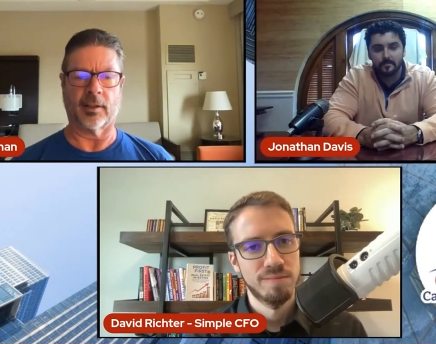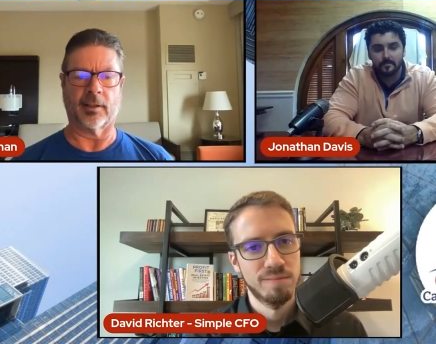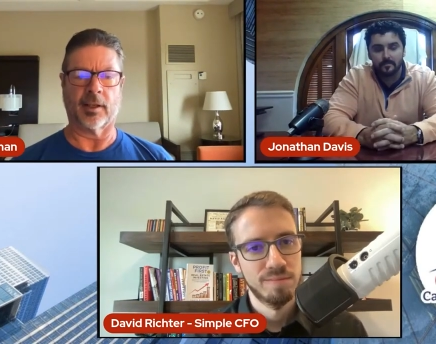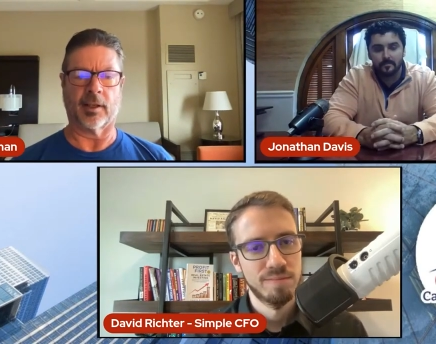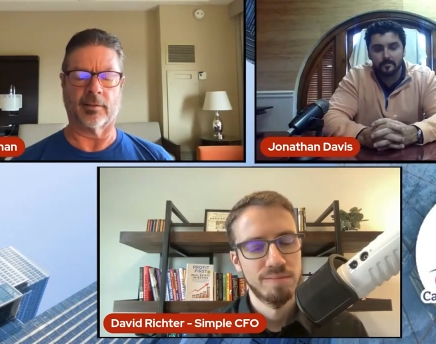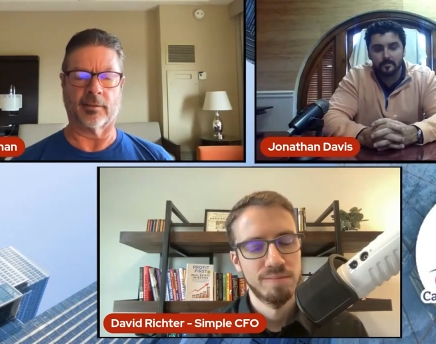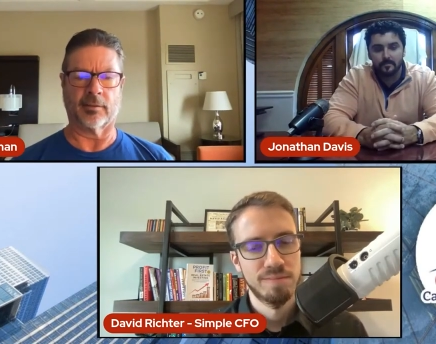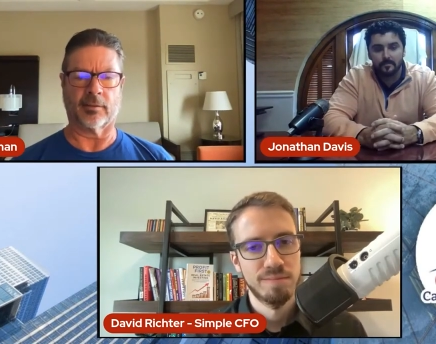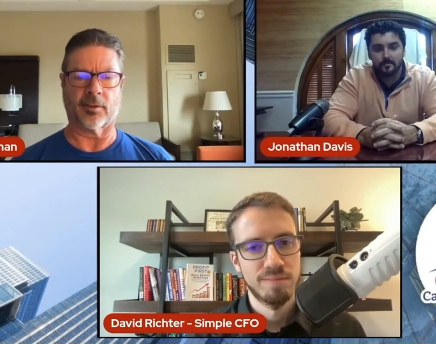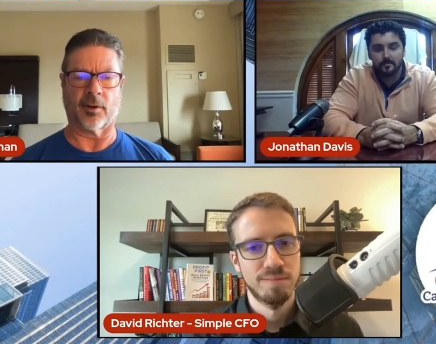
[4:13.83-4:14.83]
Speaker 1: and then got
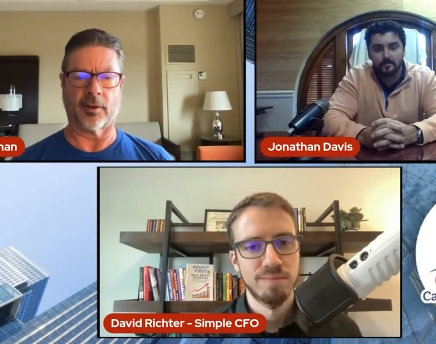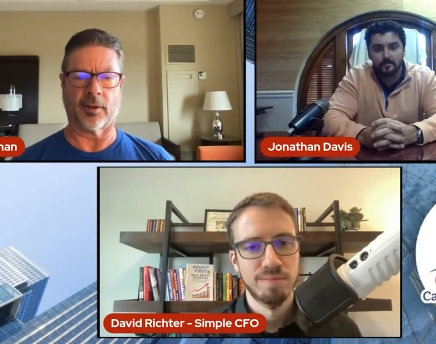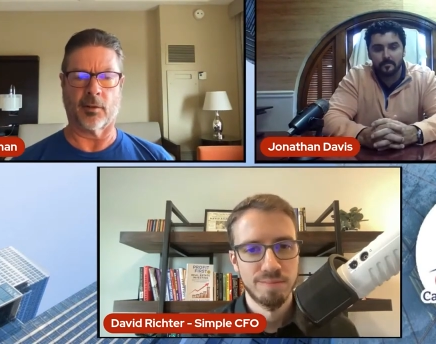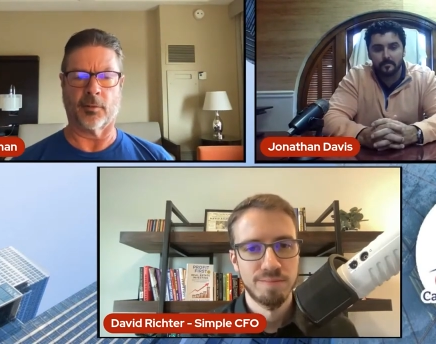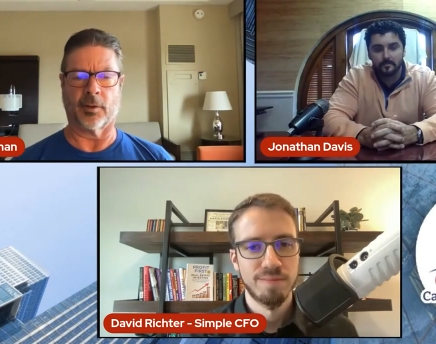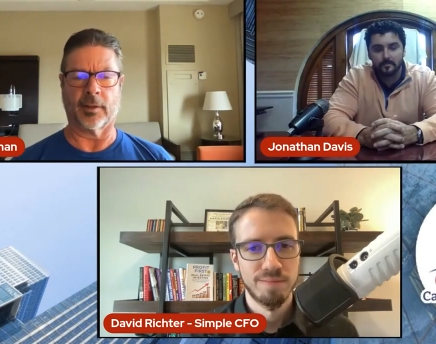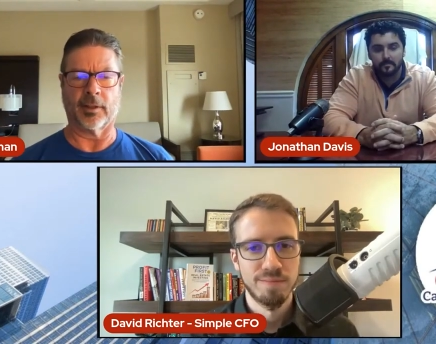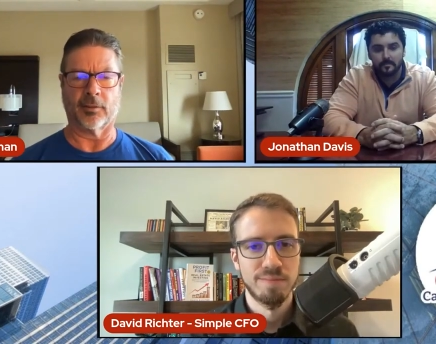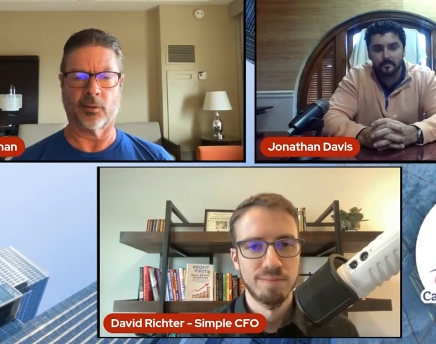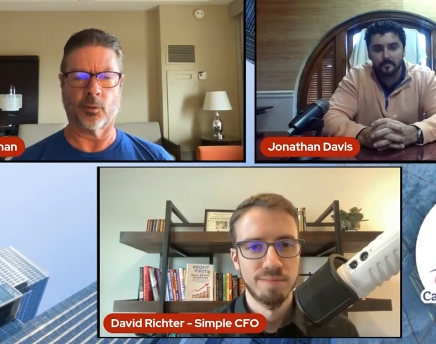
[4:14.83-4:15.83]
started over
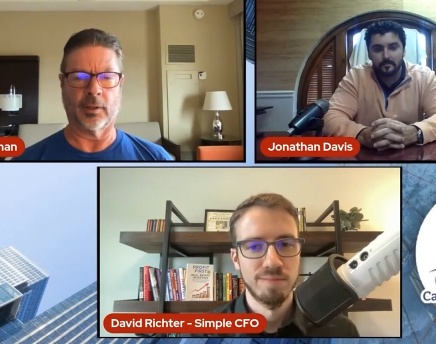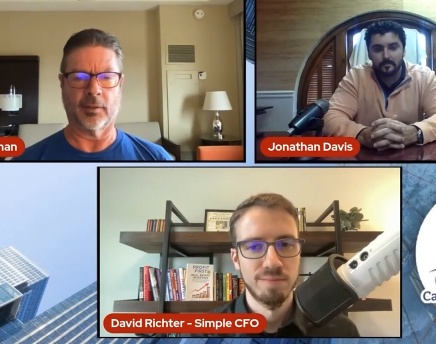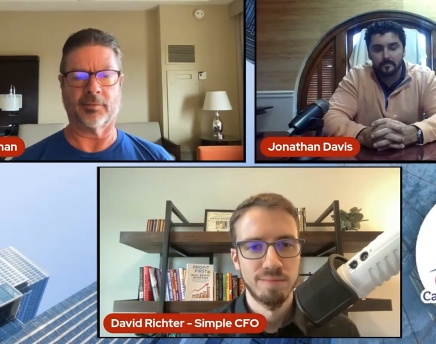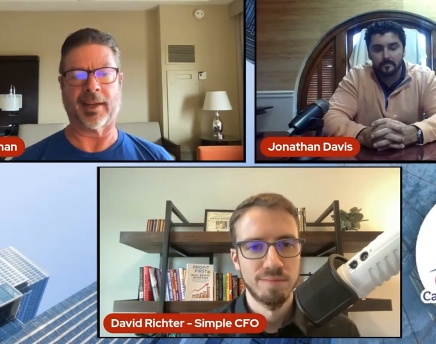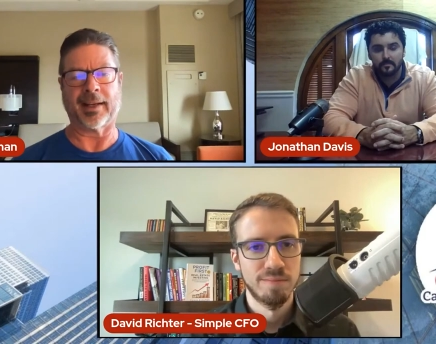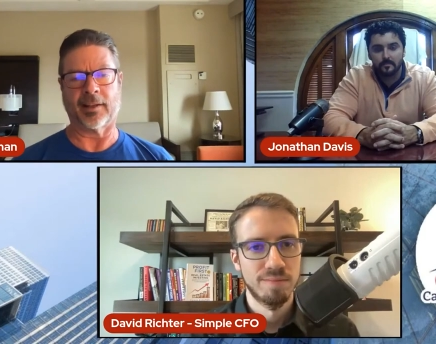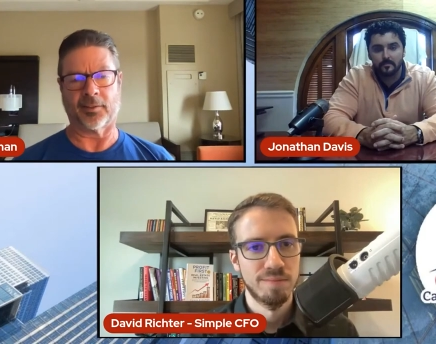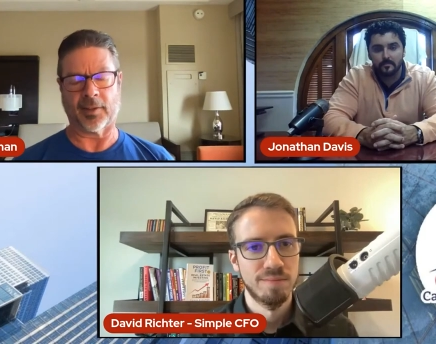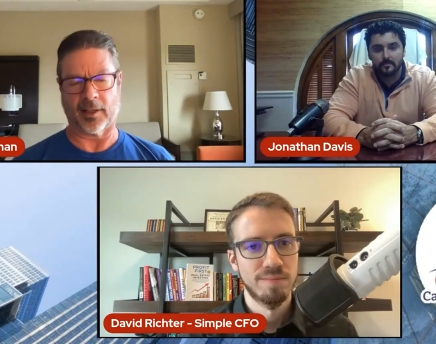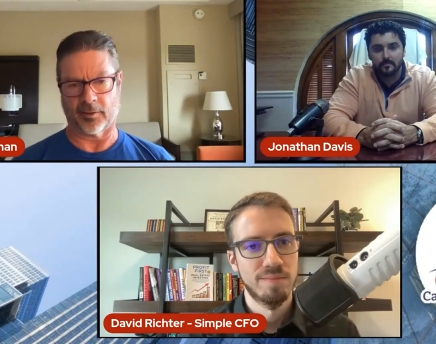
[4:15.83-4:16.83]
into the
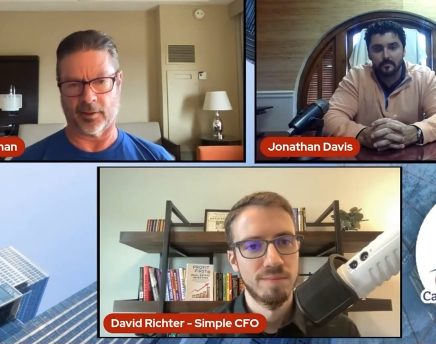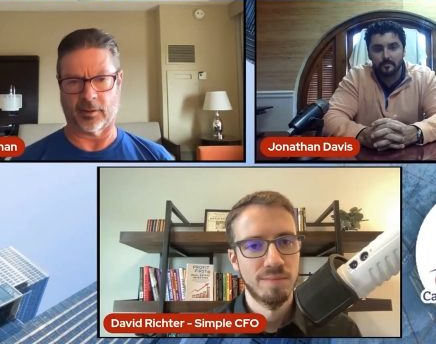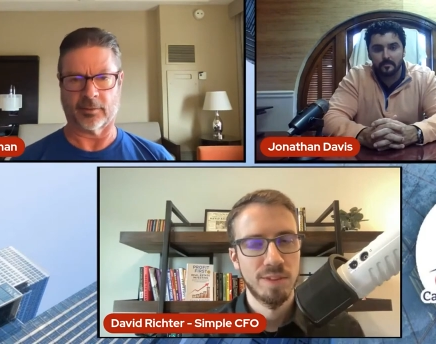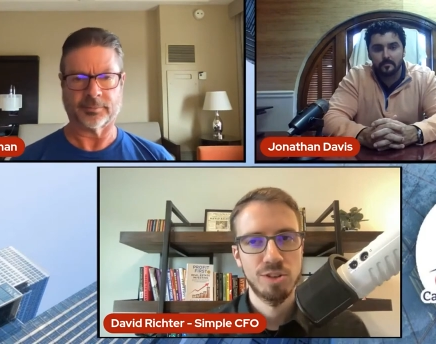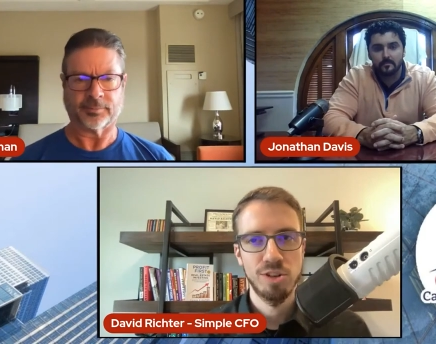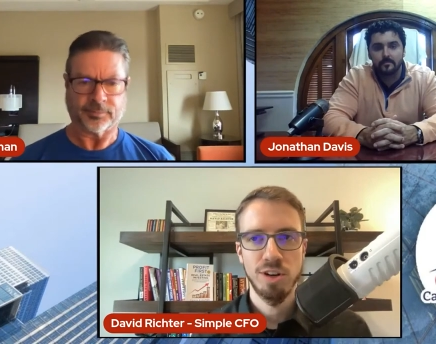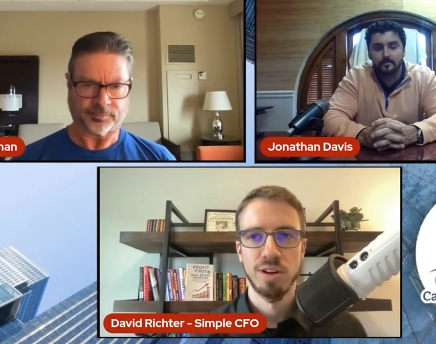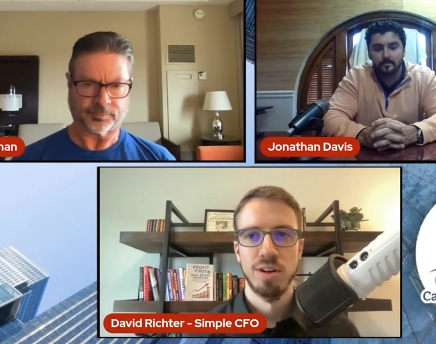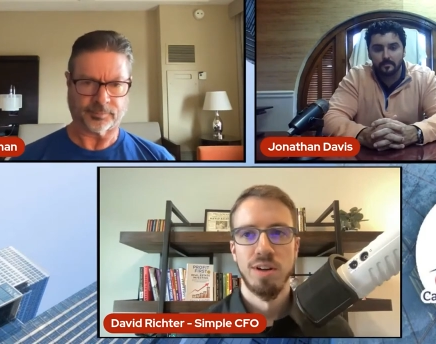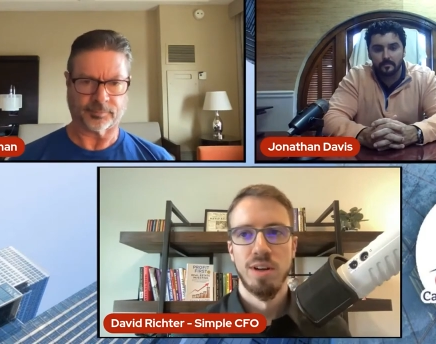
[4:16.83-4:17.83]
finance side of things.
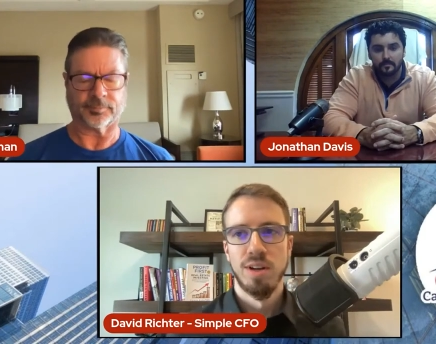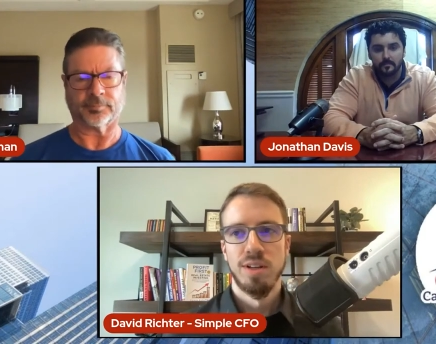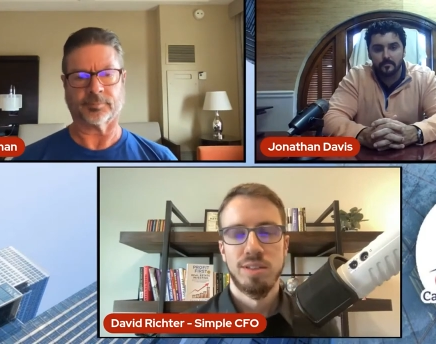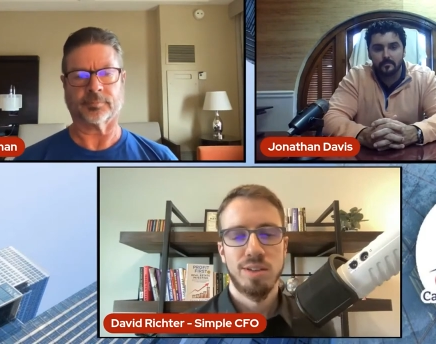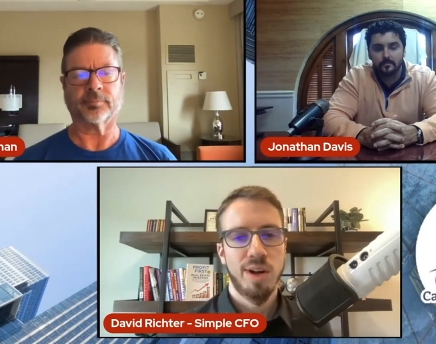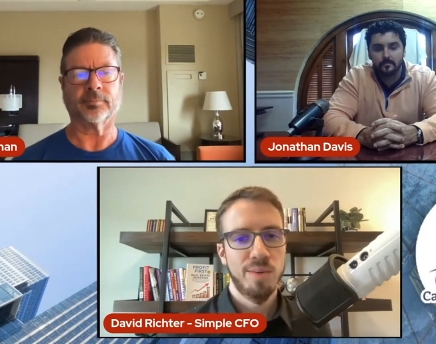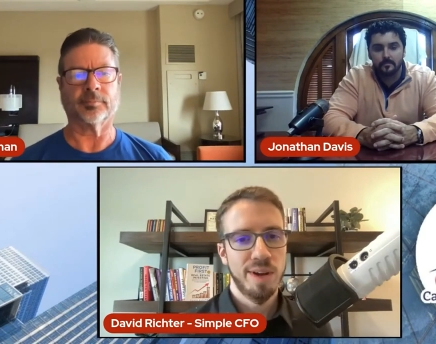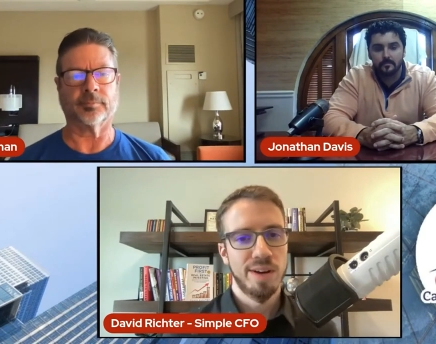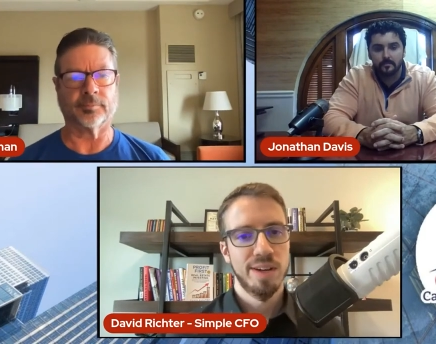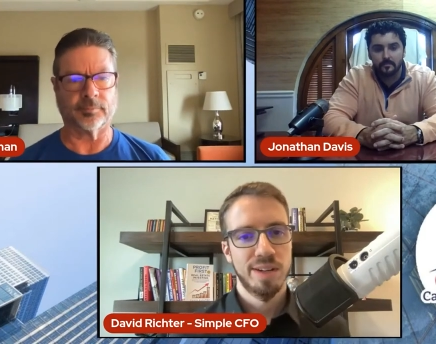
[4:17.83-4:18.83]
Speaker 2: Sure. So I
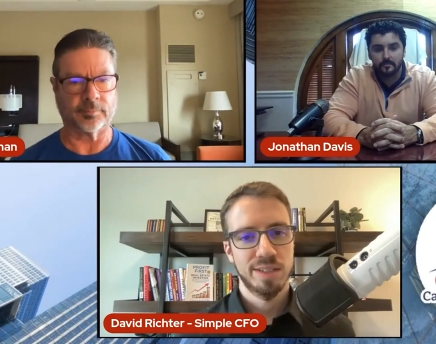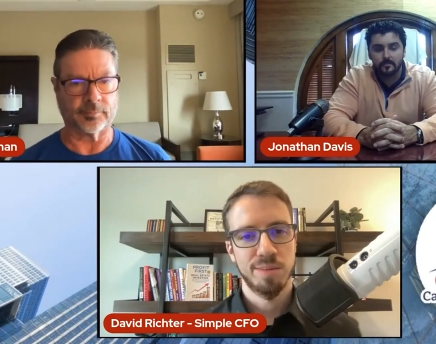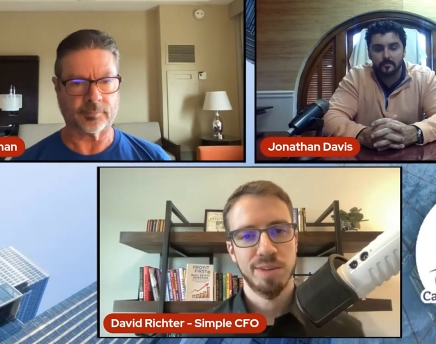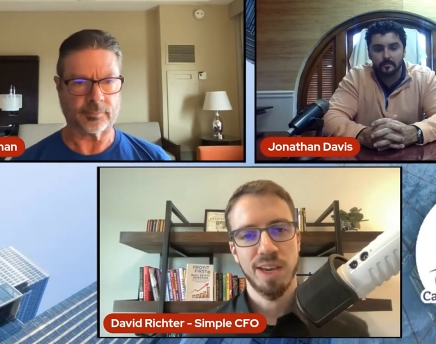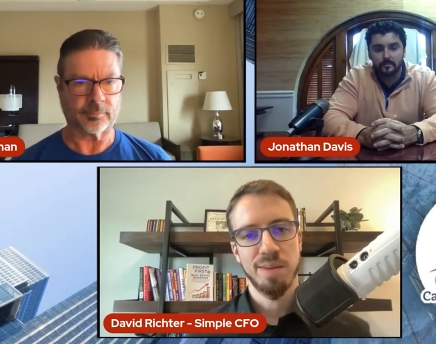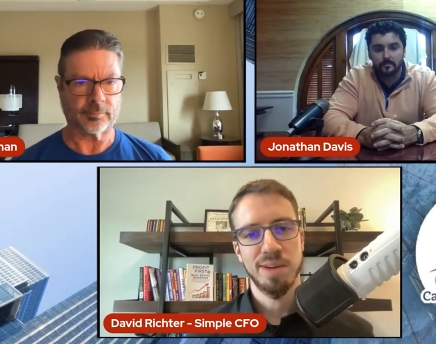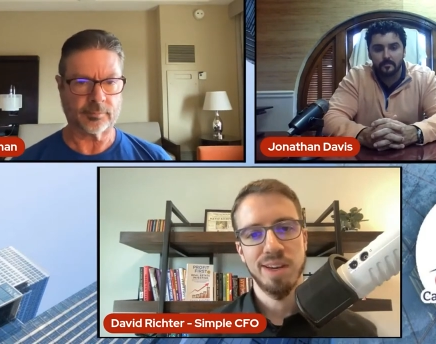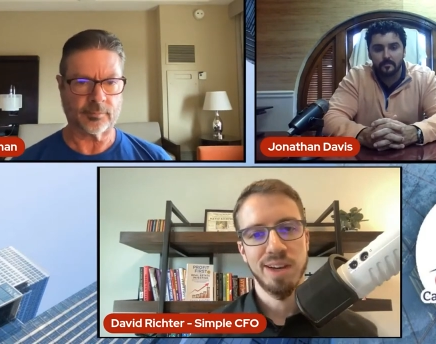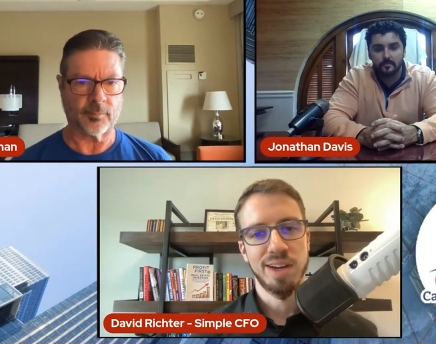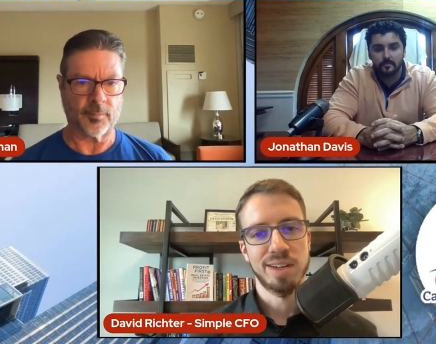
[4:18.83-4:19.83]
read someone gave
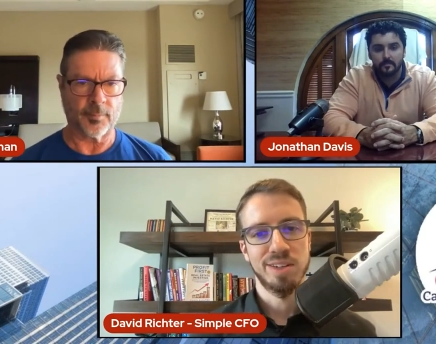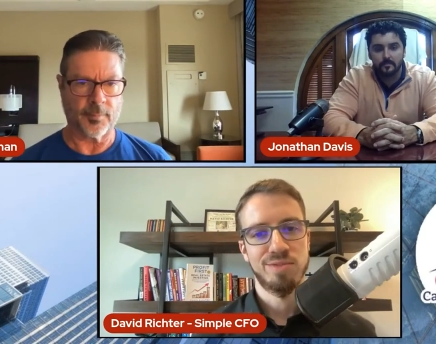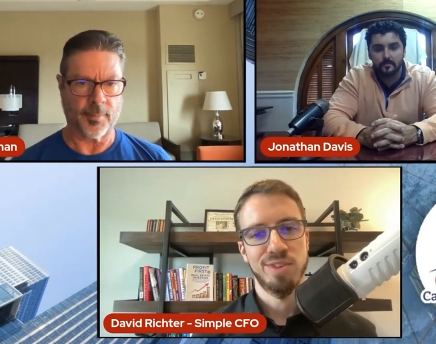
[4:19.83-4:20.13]
me a good